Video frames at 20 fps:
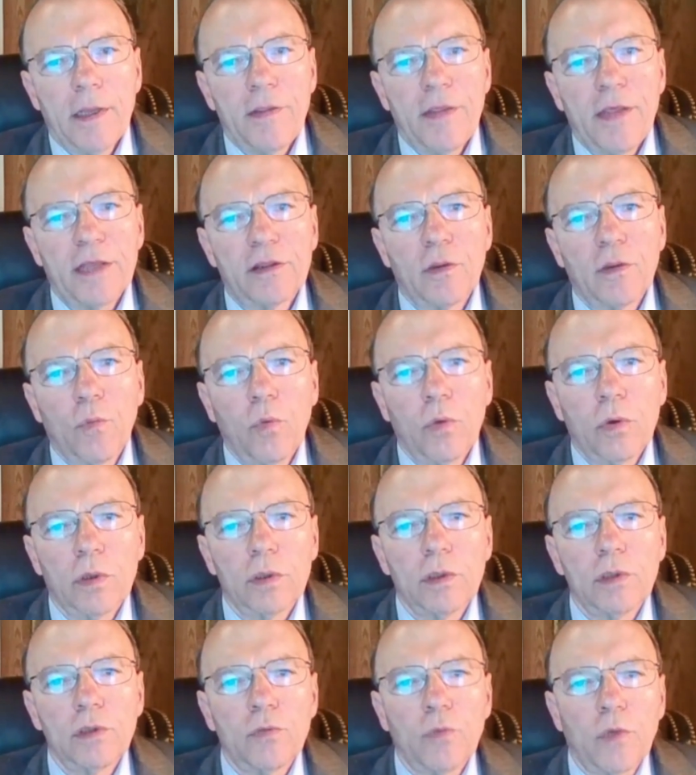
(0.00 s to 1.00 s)
that the
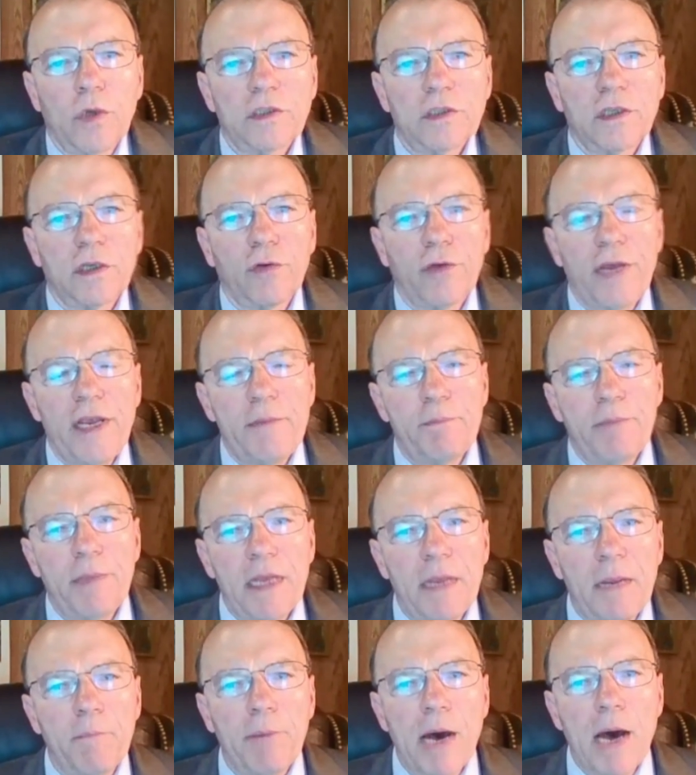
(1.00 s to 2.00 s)
world was a great
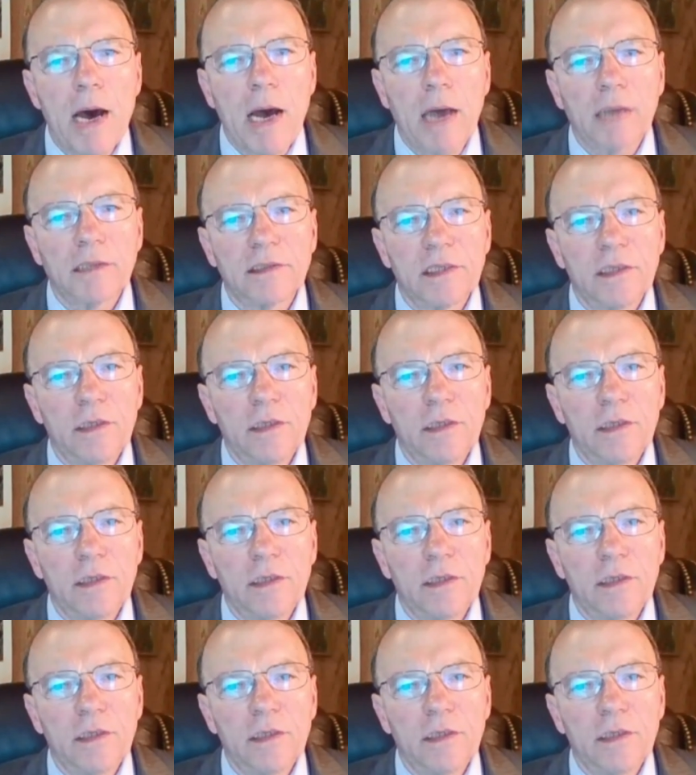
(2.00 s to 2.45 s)
big box